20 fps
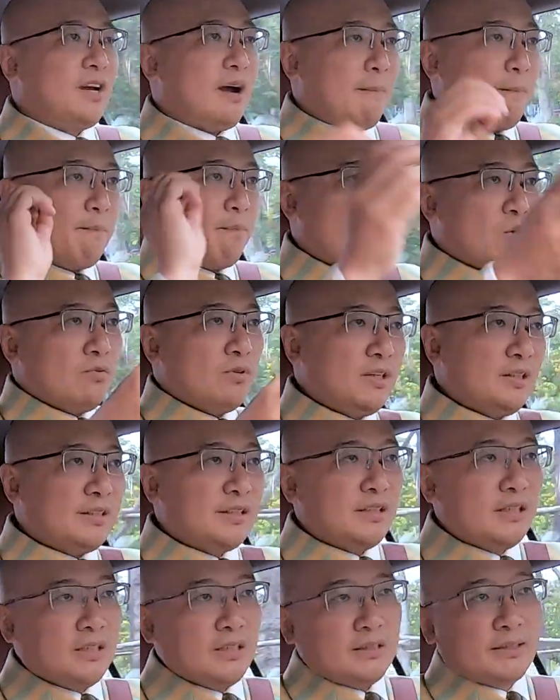you have
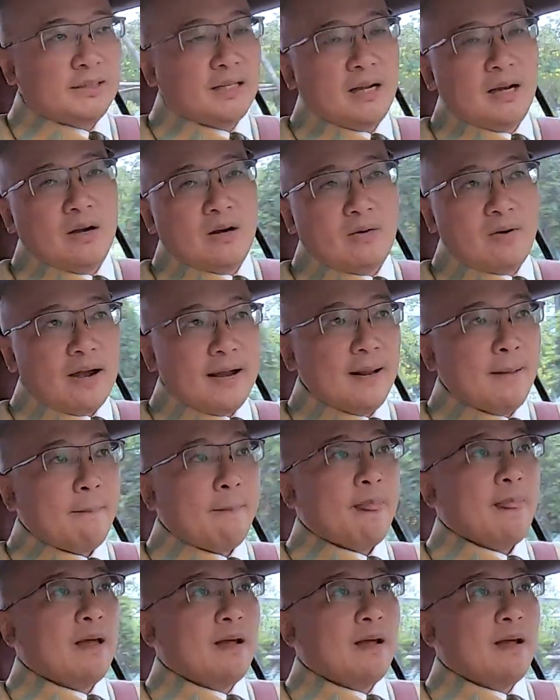bonuses, right?